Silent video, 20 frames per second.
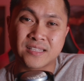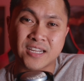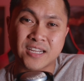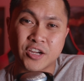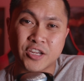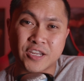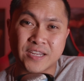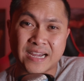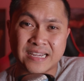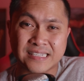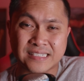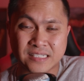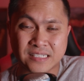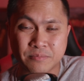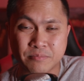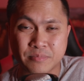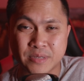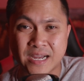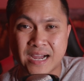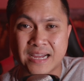to tell you guys
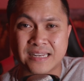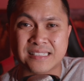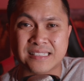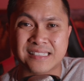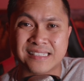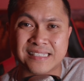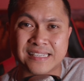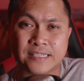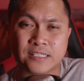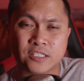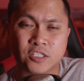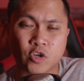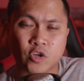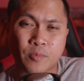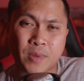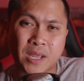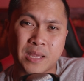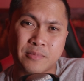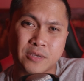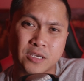some behind the scenes. So
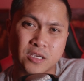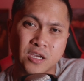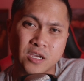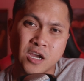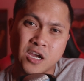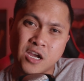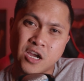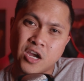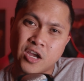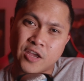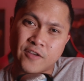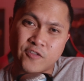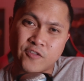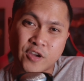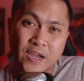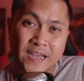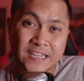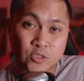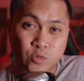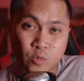maybe if you
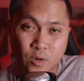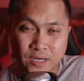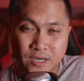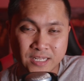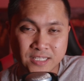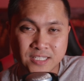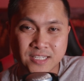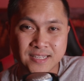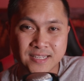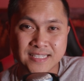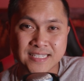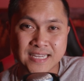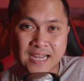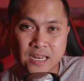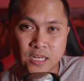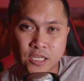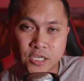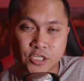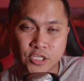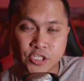guys run into this
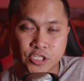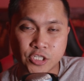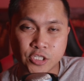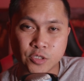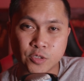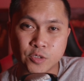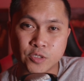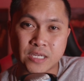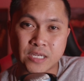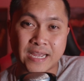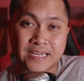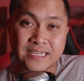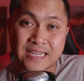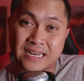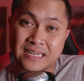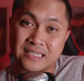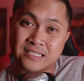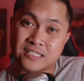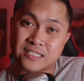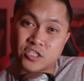kind of issues, I
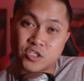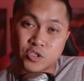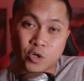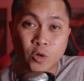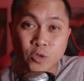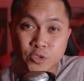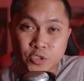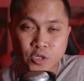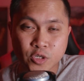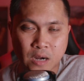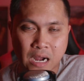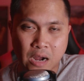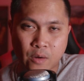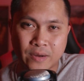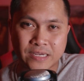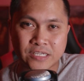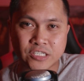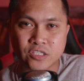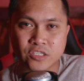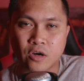kind of just told you how
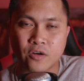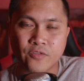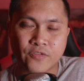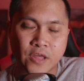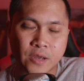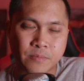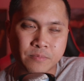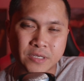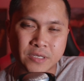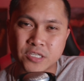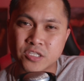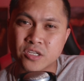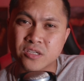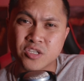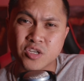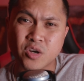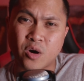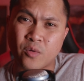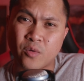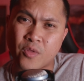I solved them, because
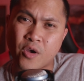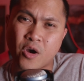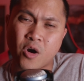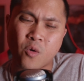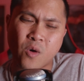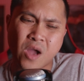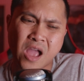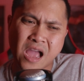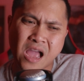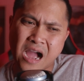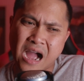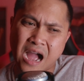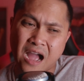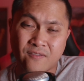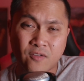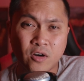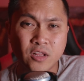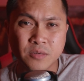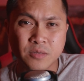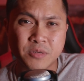as you all know,
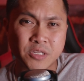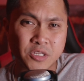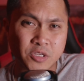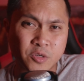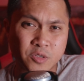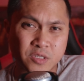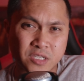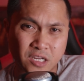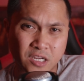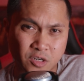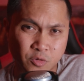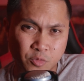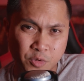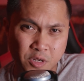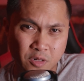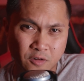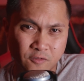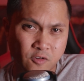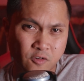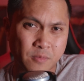I've only been using
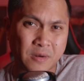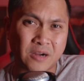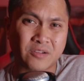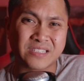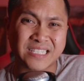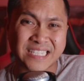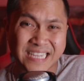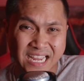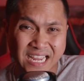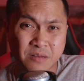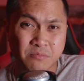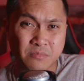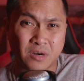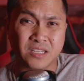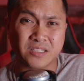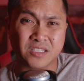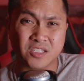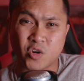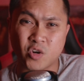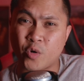Unreal for about 10
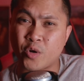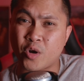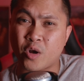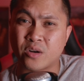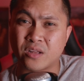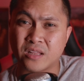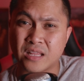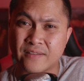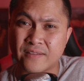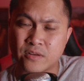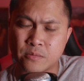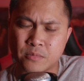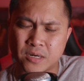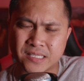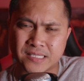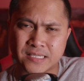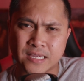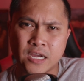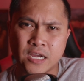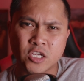months going on 11 months,